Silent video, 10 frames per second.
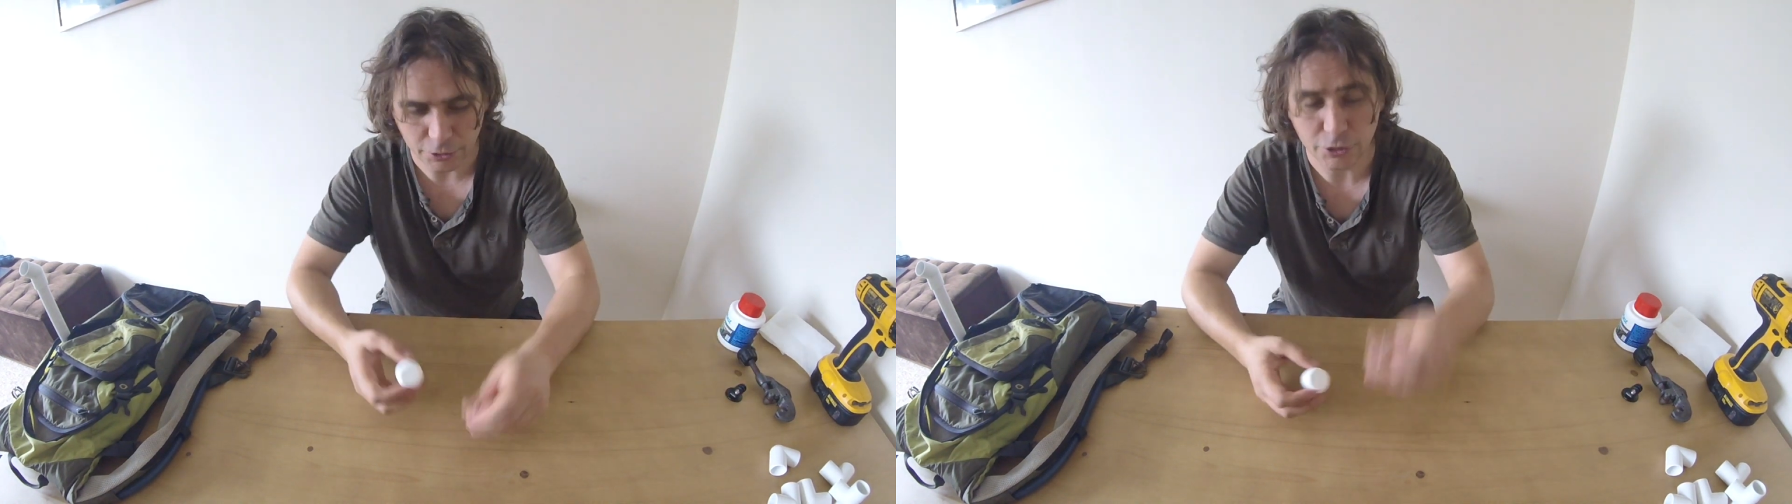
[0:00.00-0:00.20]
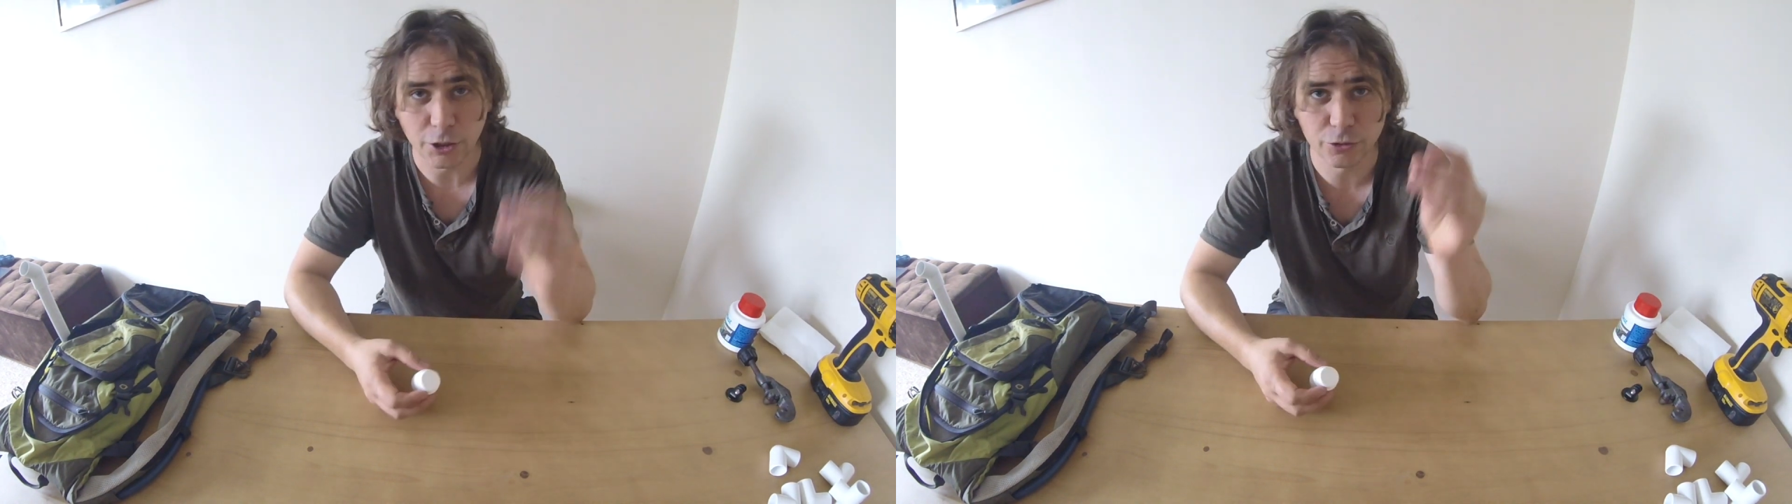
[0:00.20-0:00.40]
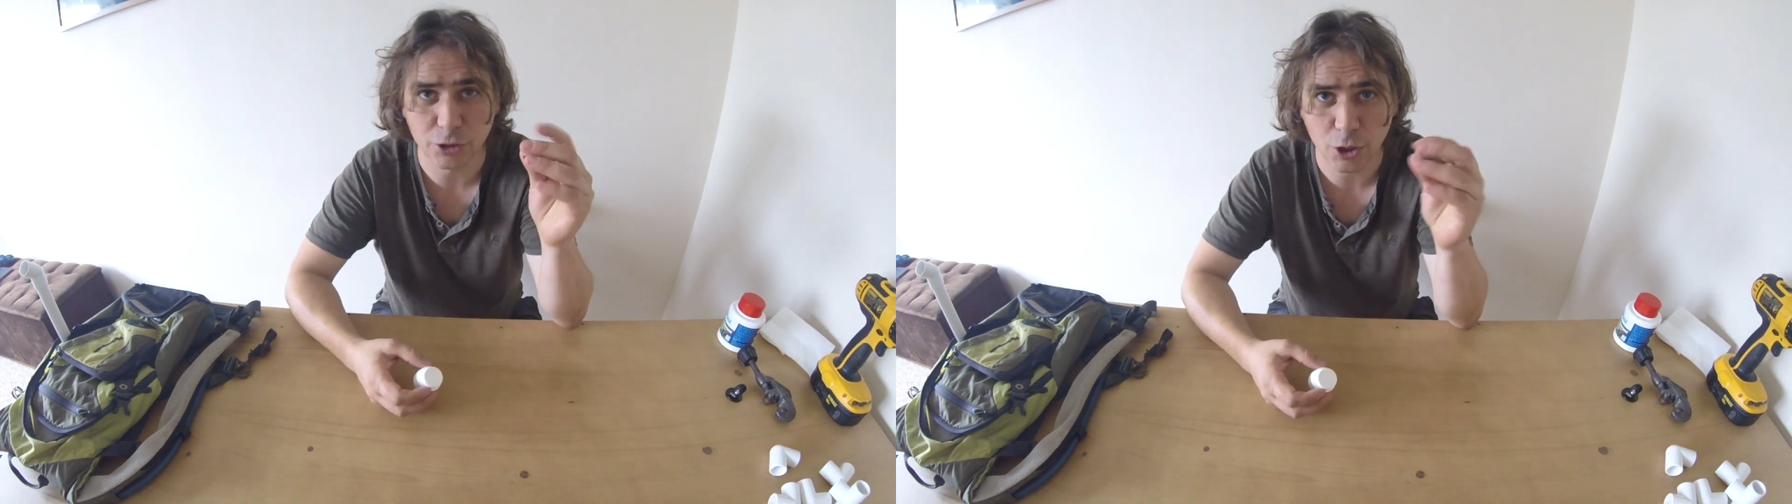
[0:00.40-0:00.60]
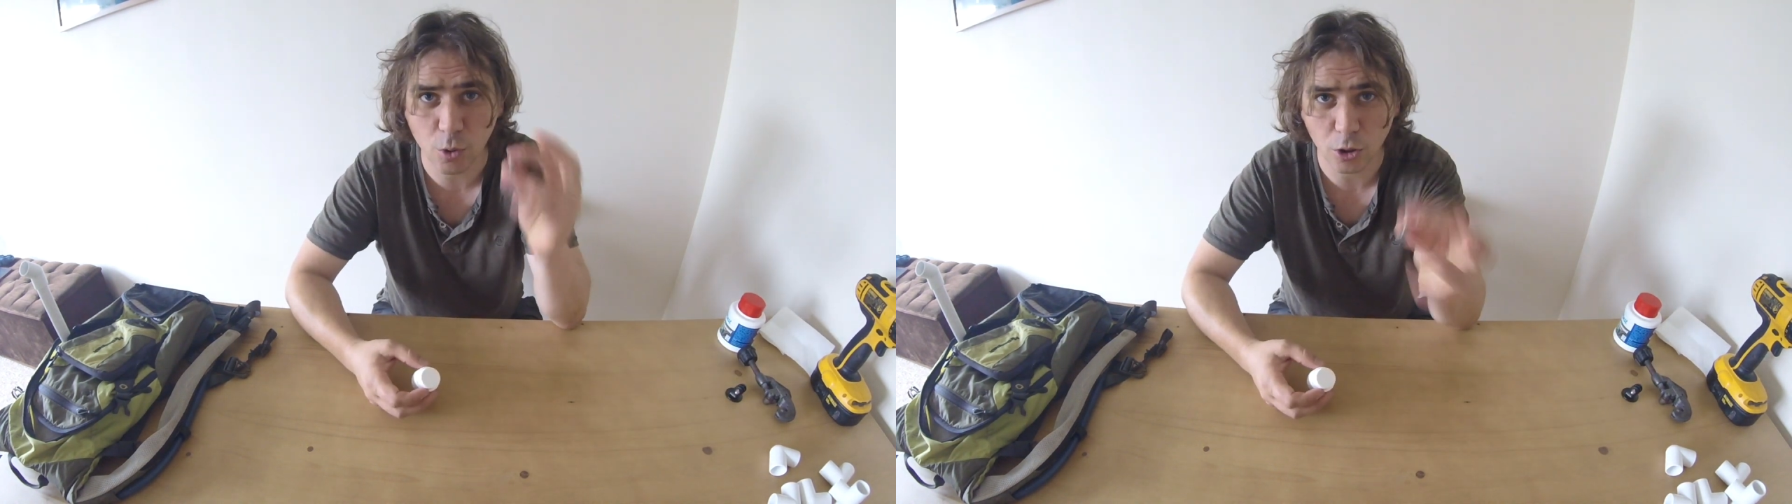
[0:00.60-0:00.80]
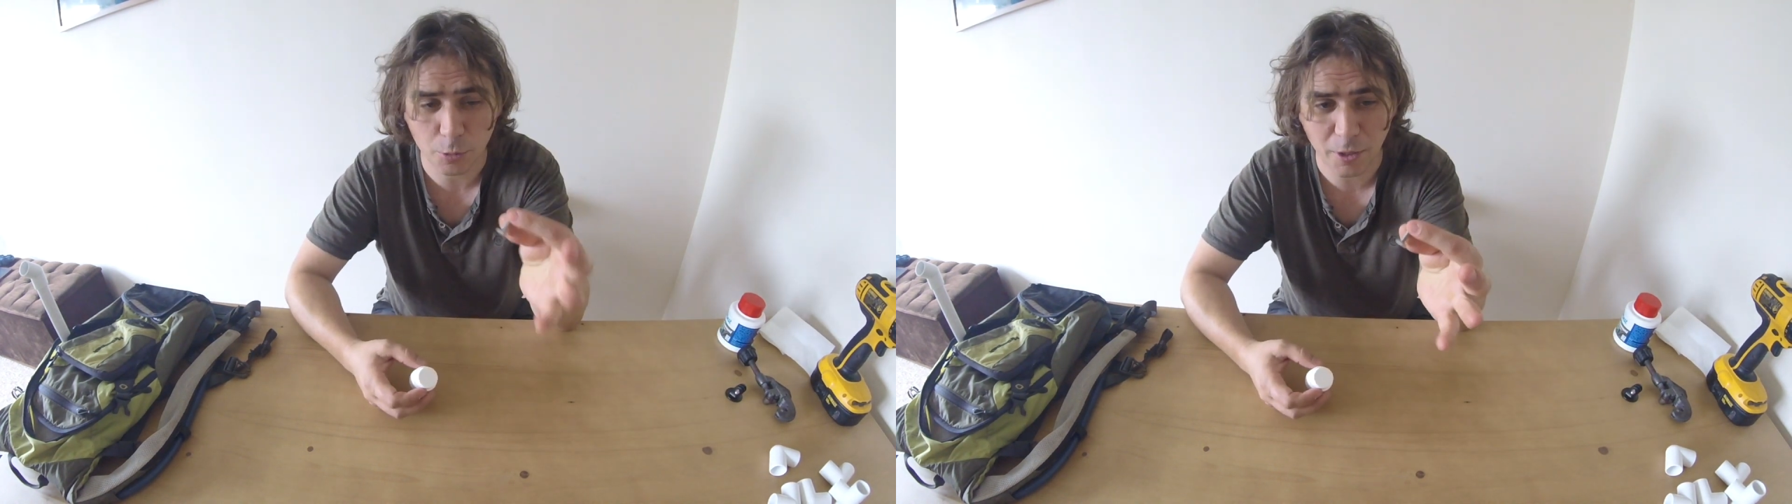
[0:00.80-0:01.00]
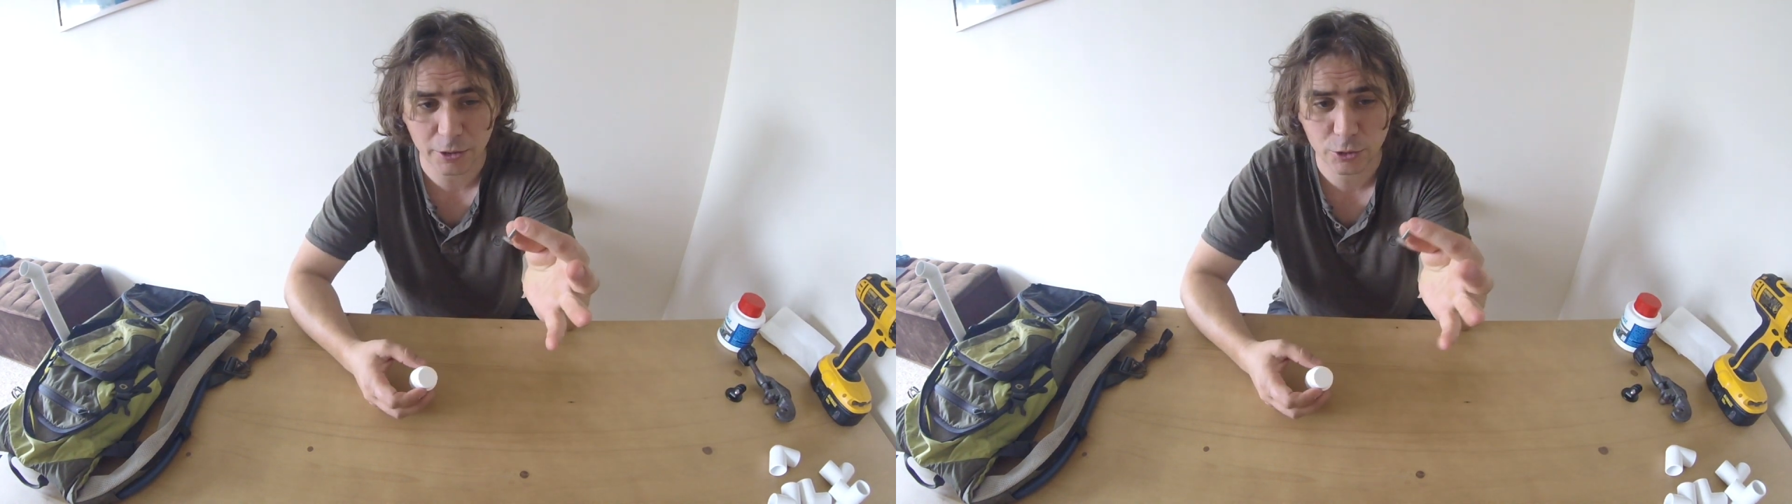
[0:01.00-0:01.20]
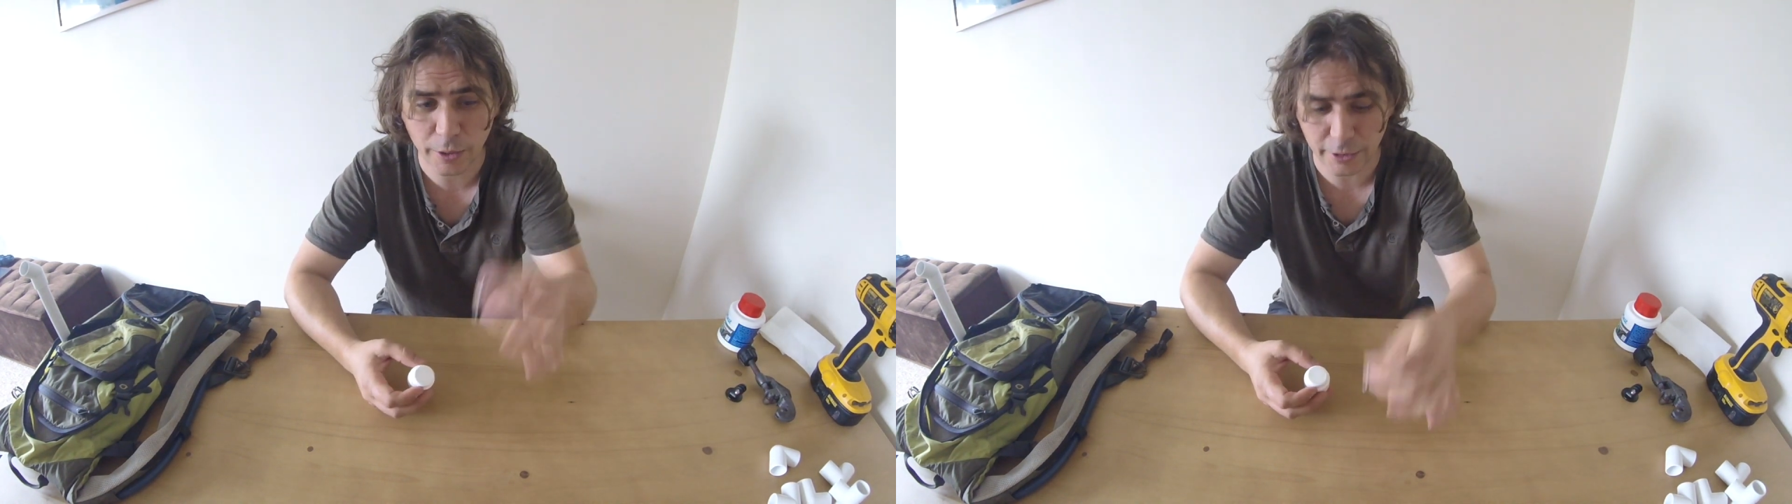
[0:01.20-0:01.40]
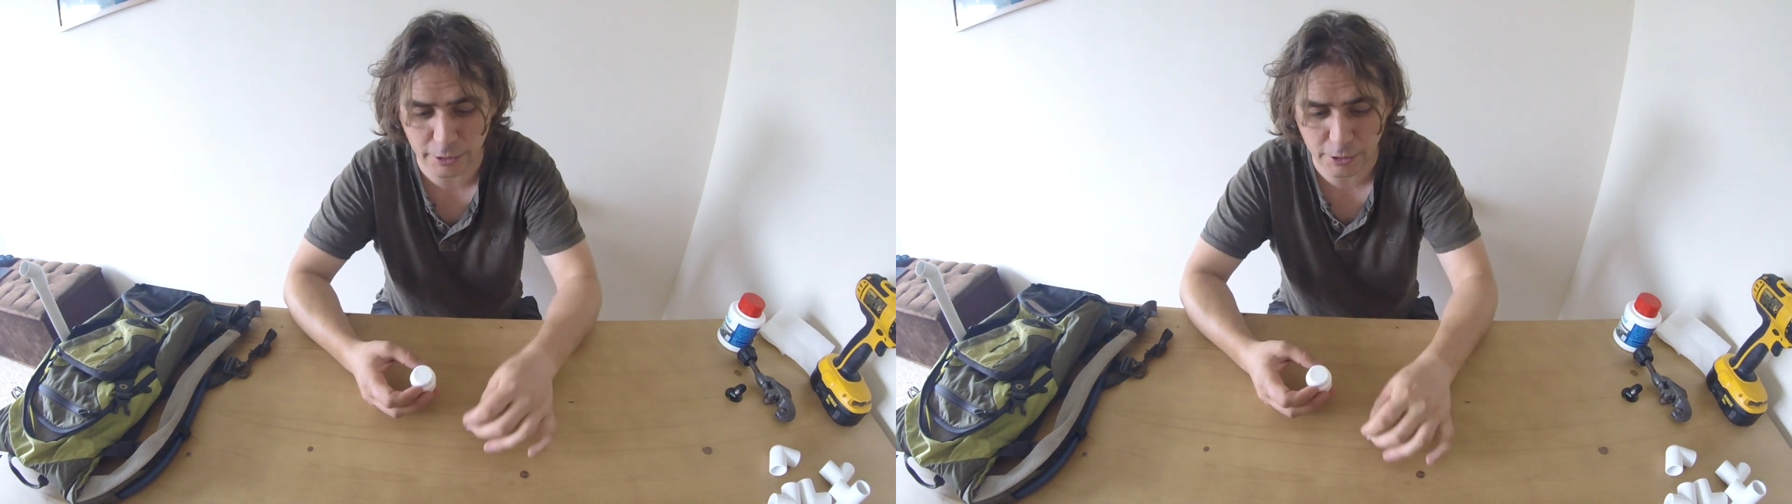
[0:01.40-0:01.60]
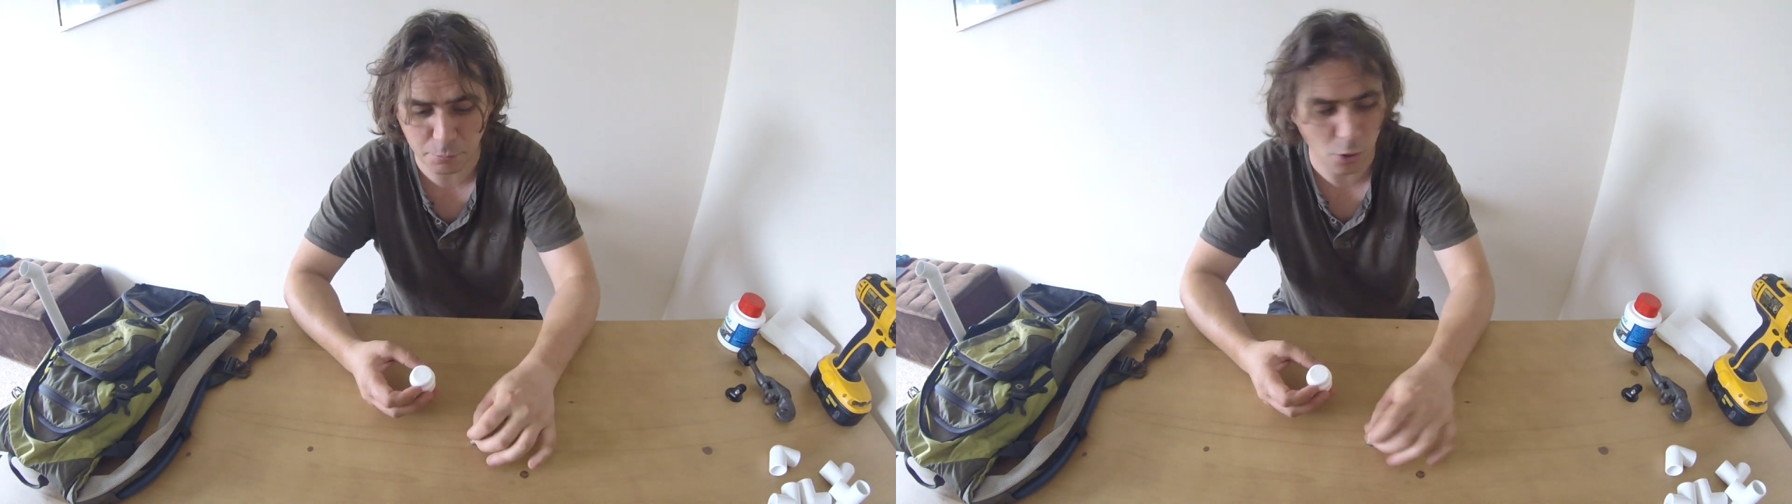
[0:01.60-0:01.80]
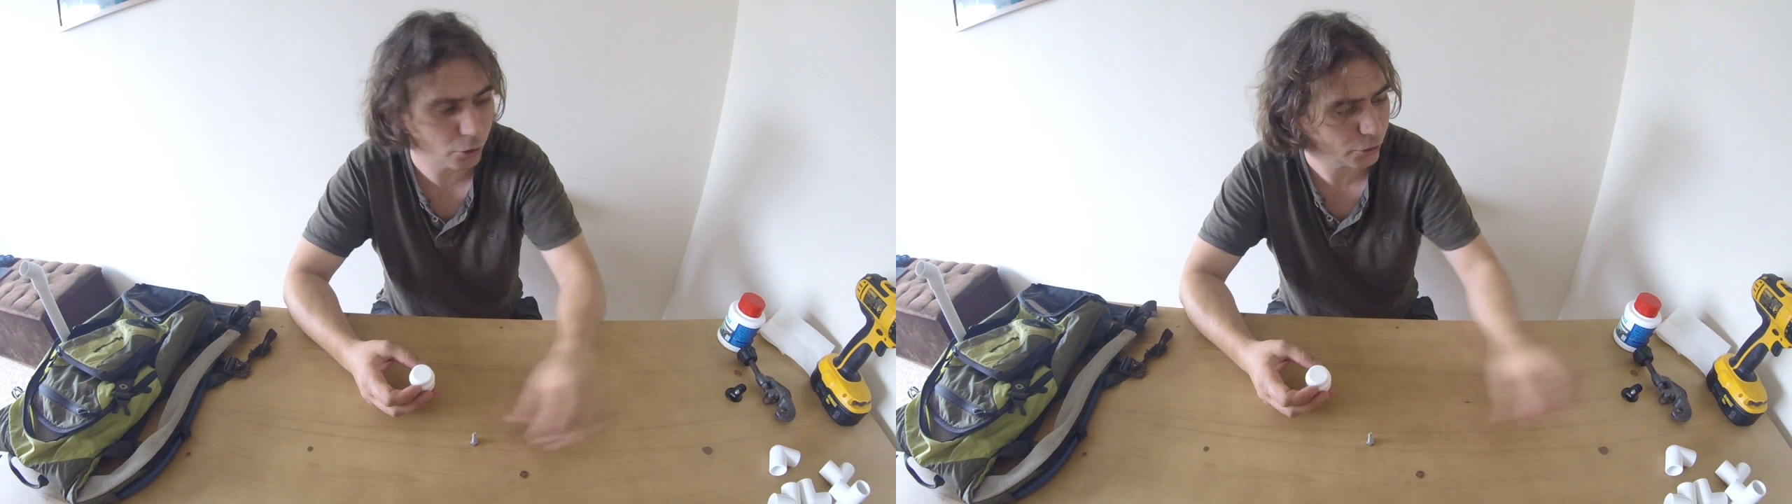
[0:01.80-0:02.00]
using a
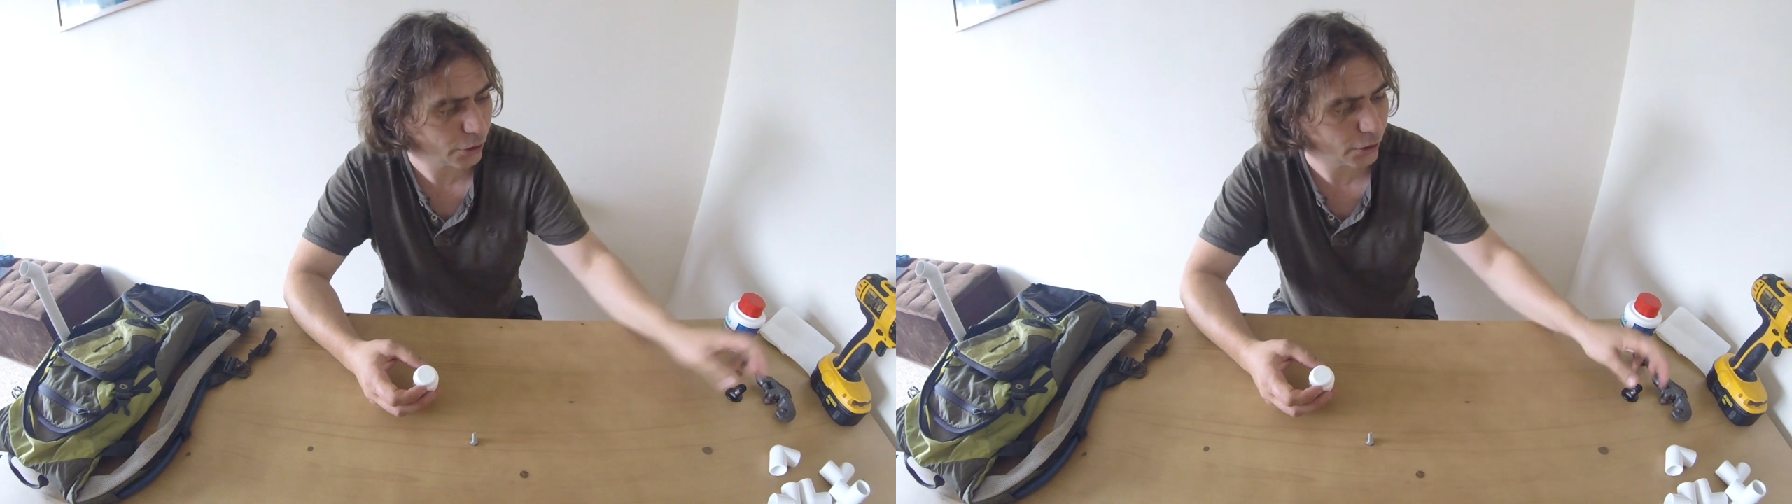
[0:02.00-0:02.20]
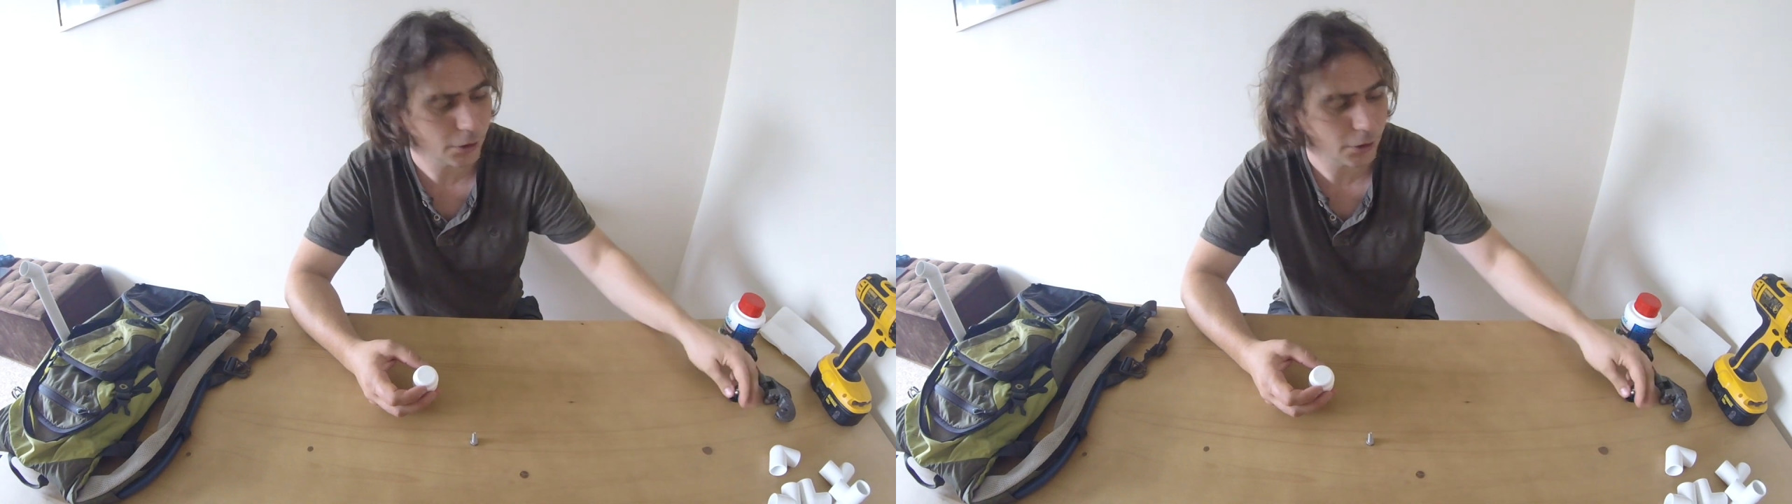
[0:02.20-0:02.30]
1/4x20 bolt,